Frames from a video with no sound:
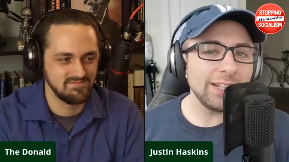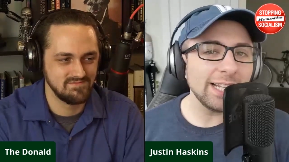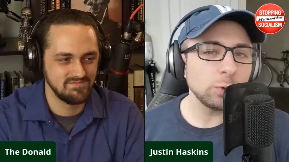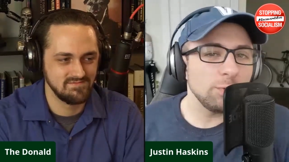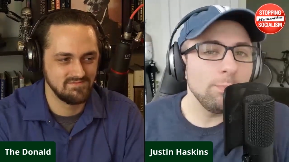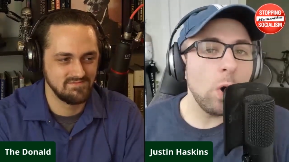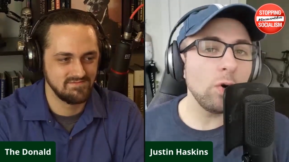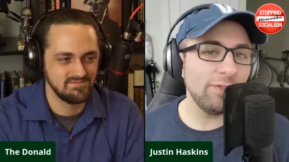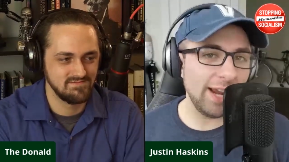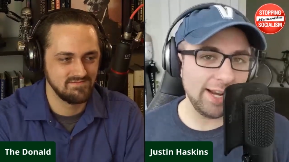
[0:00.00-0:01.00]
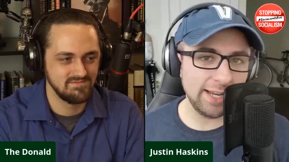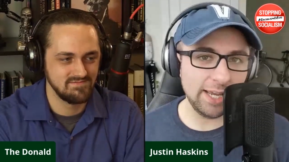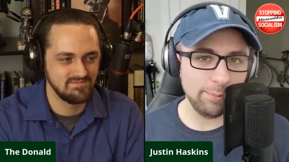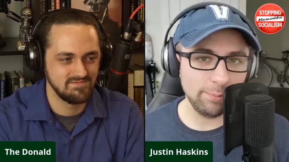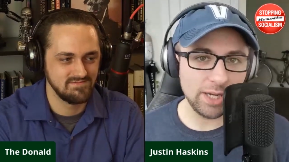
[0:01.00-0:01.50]
Speaker 1: I don't think that's what's
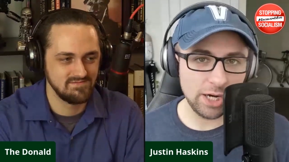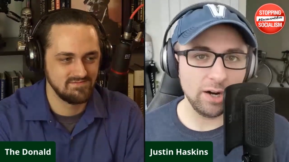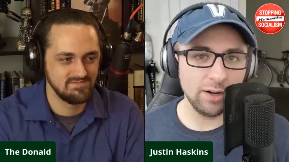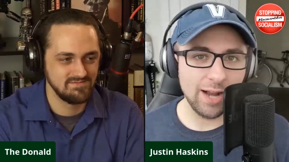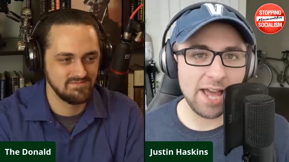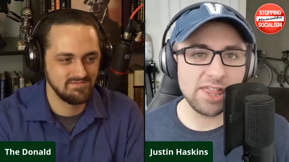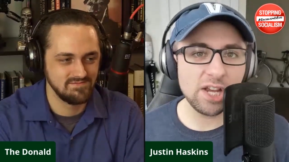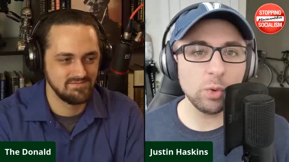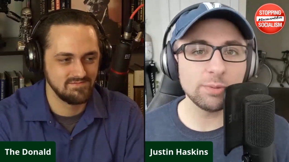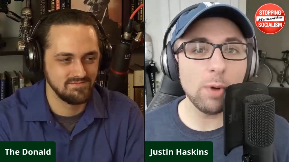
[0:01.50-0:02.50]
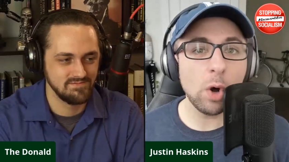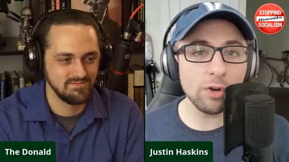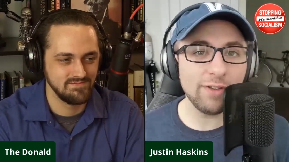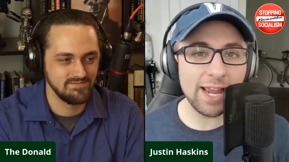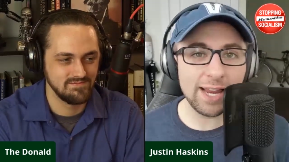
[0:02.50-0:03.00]
motivating him here. I think what's
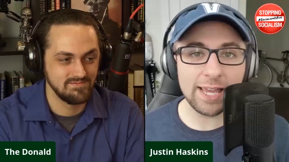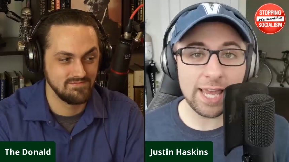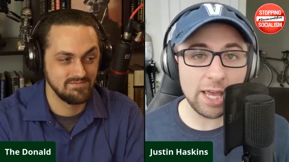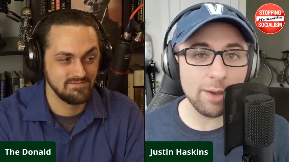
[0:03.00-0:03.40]
motivating